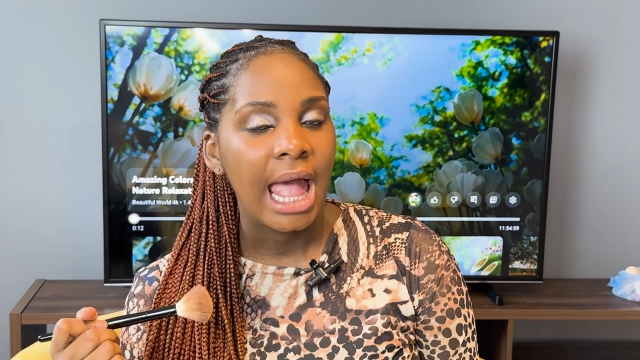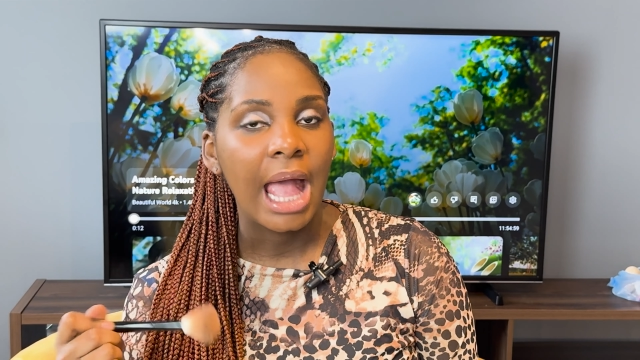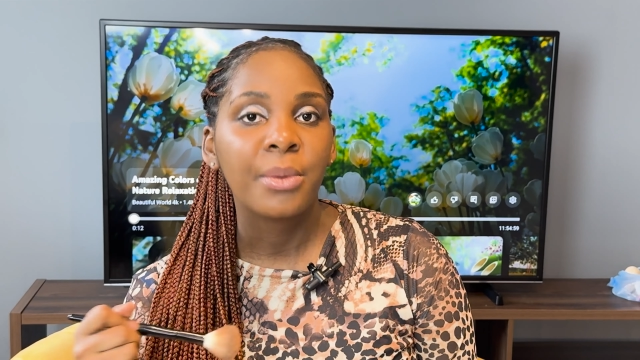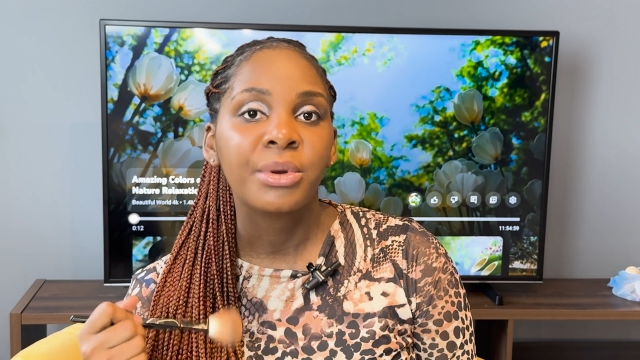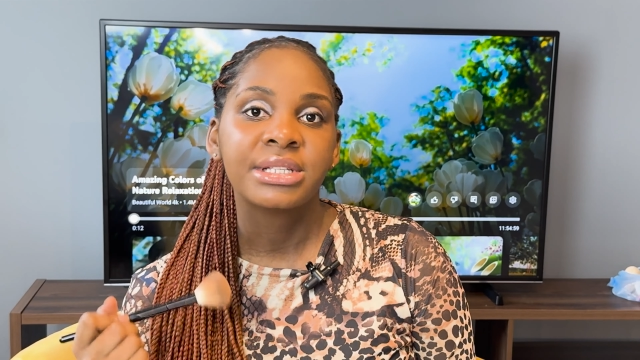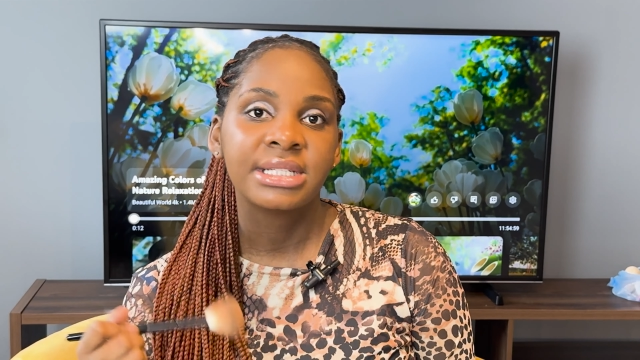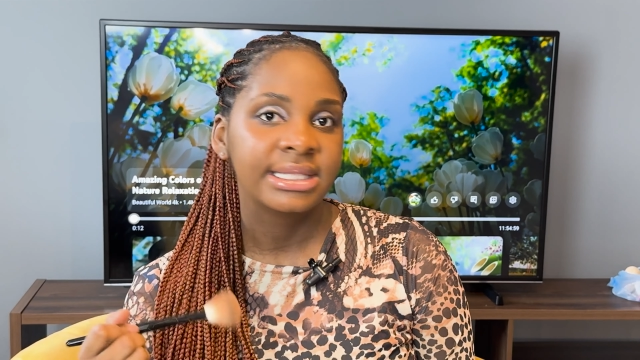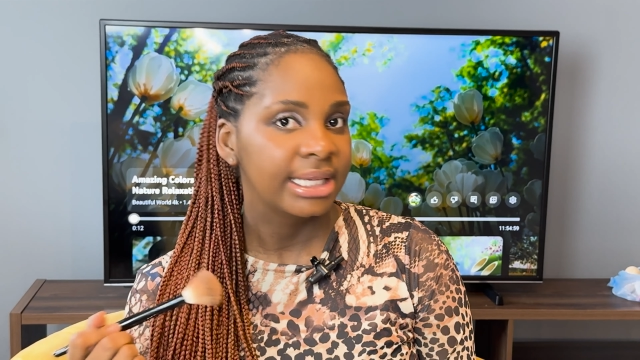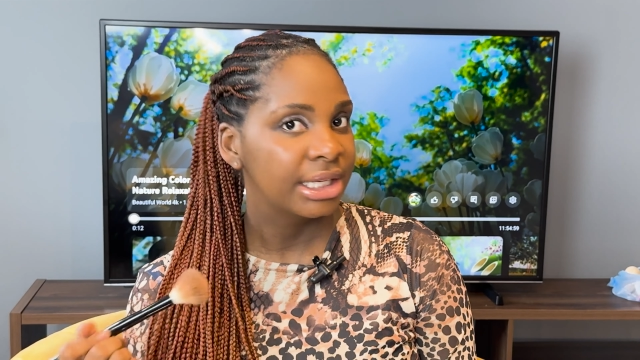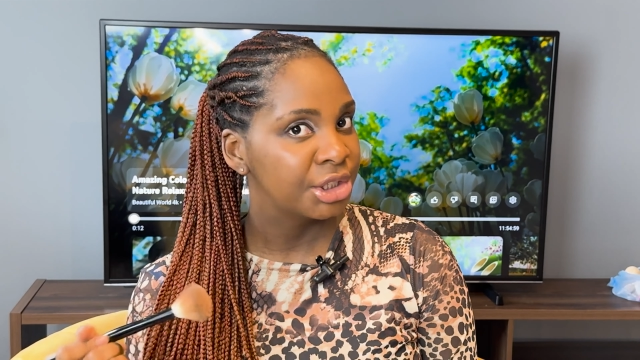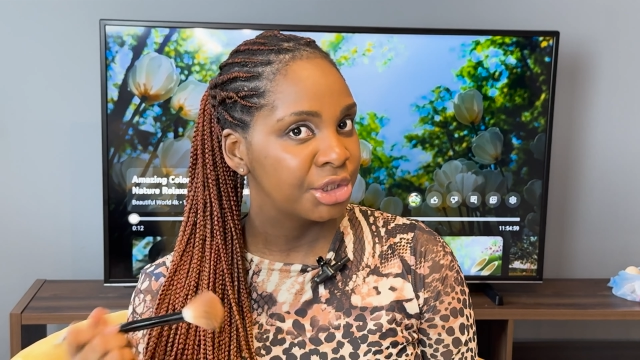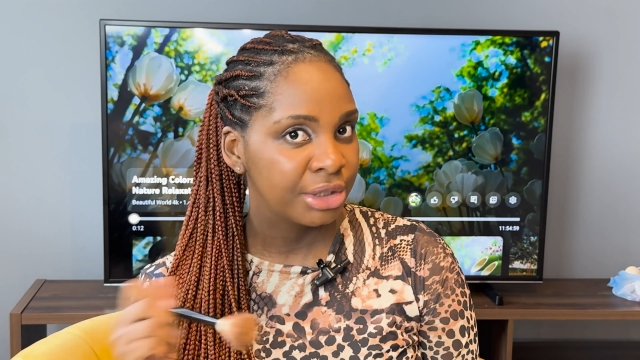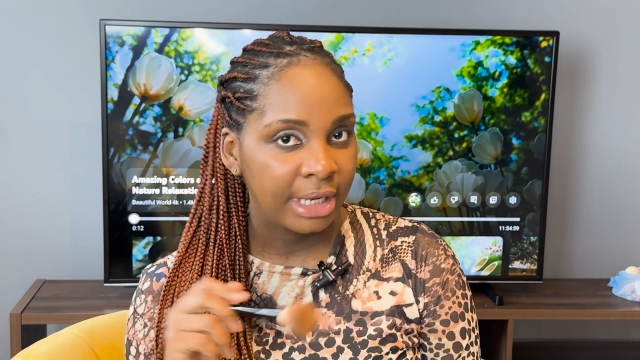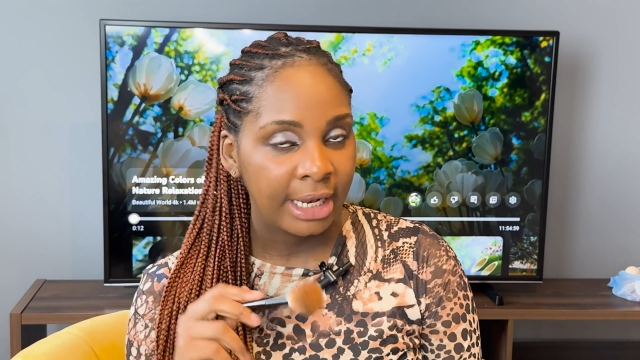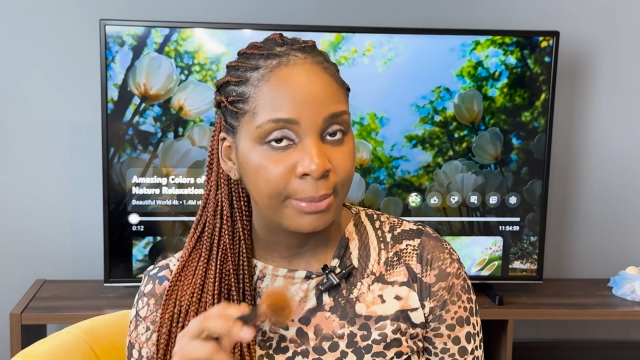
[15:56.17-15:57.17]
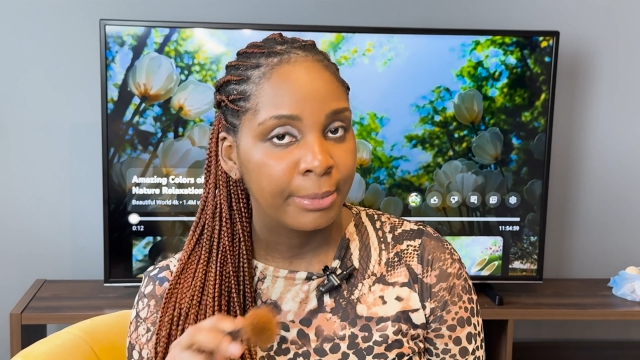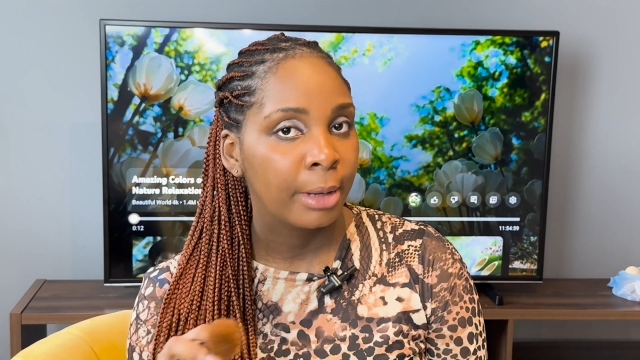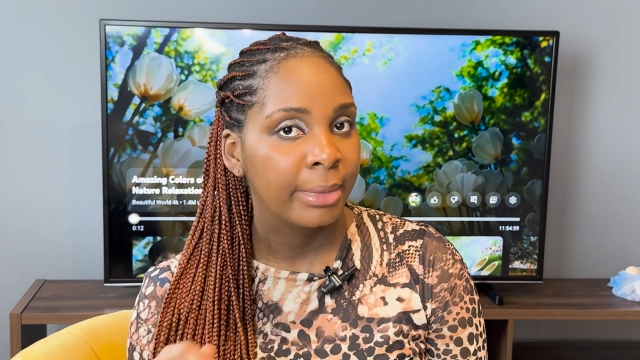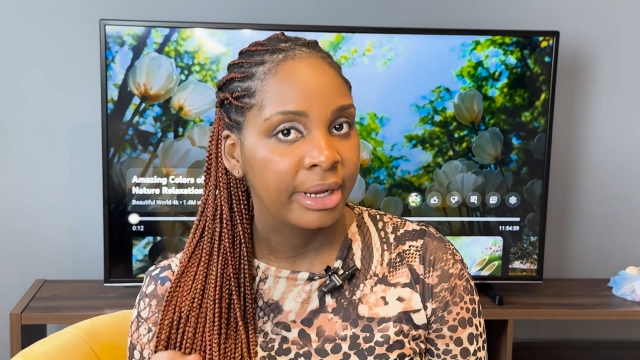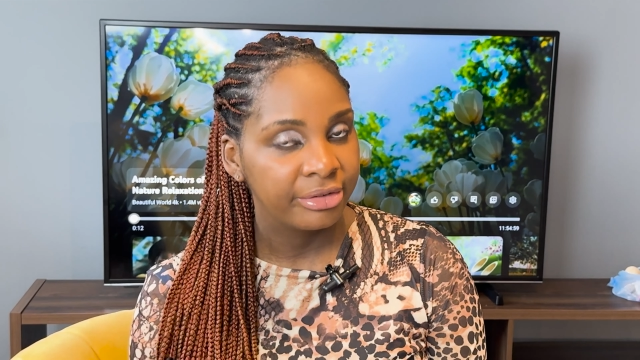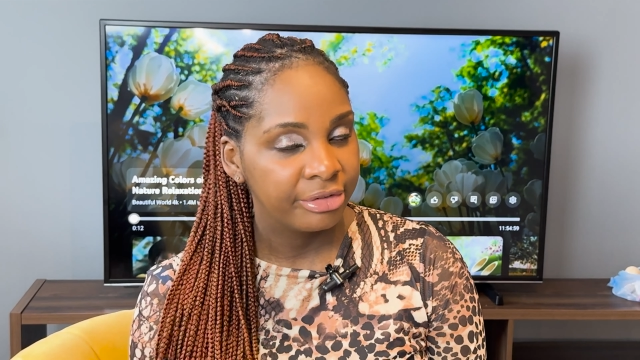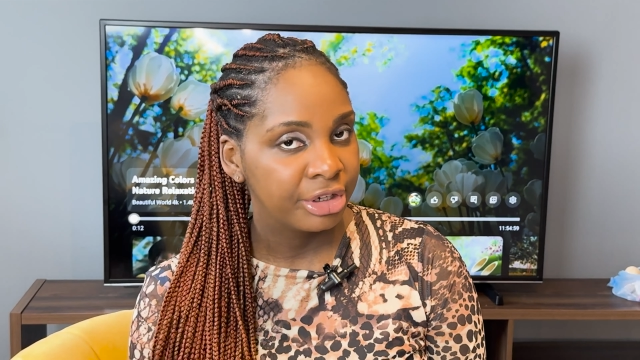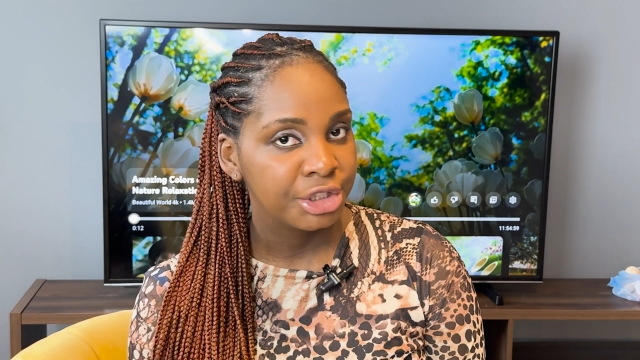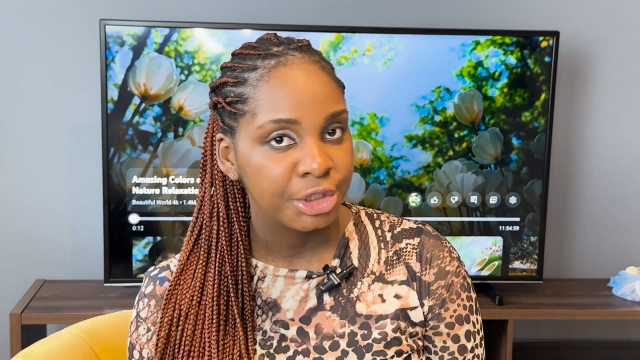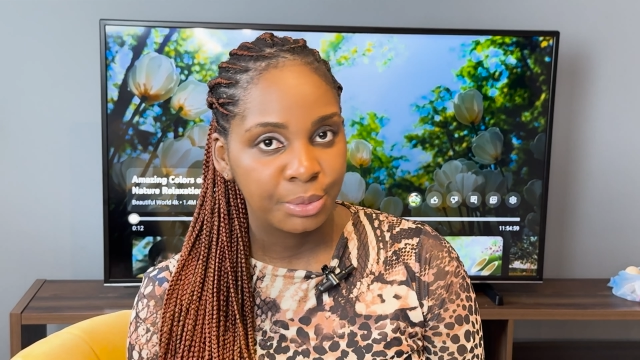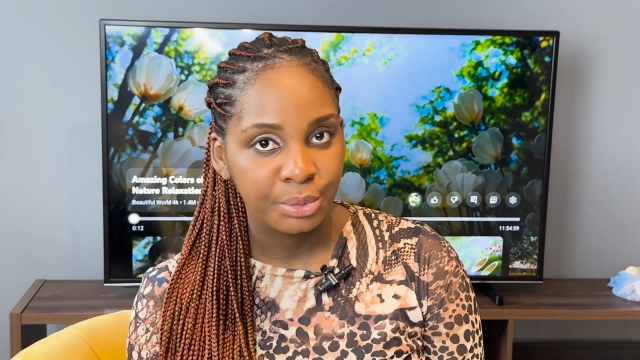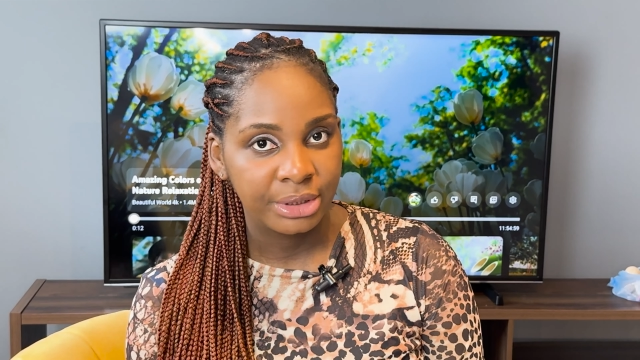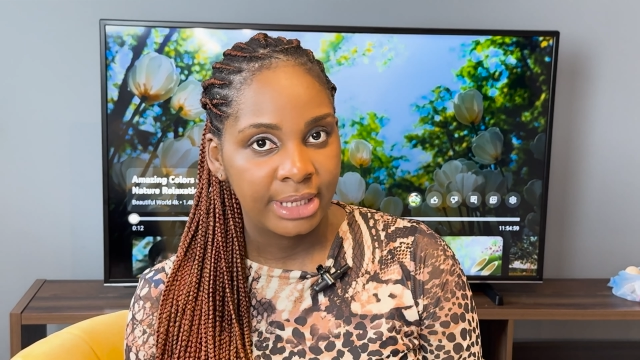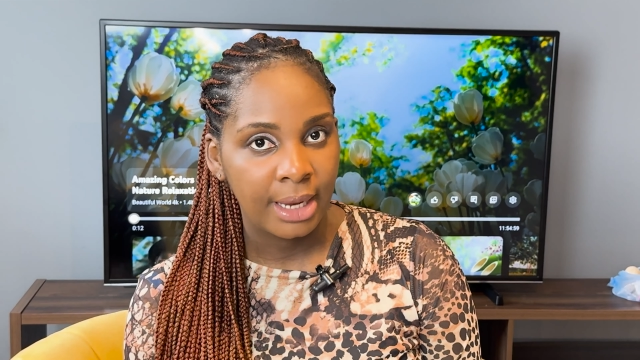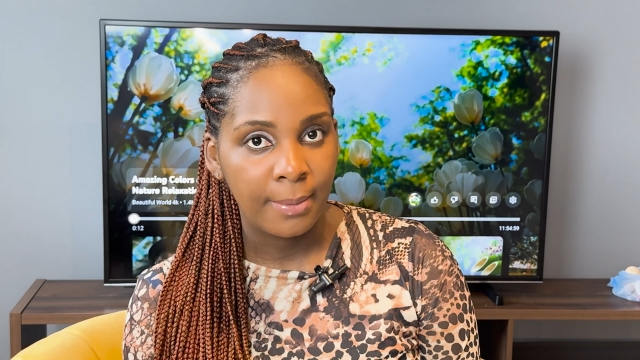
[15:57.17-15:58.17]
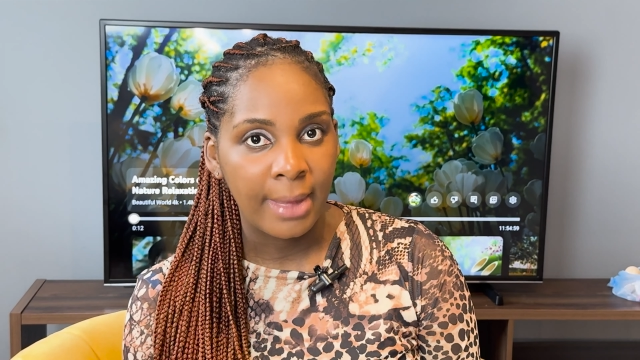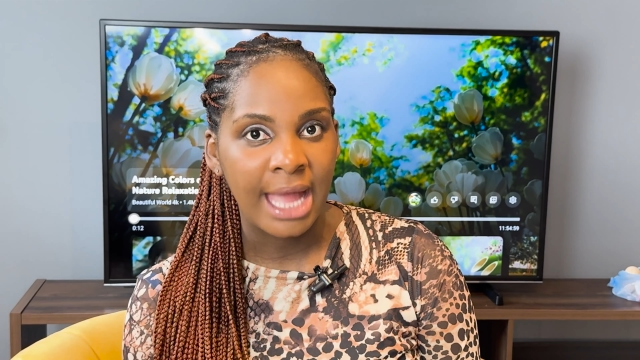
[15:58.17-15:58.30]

i was intentional about my friendship with them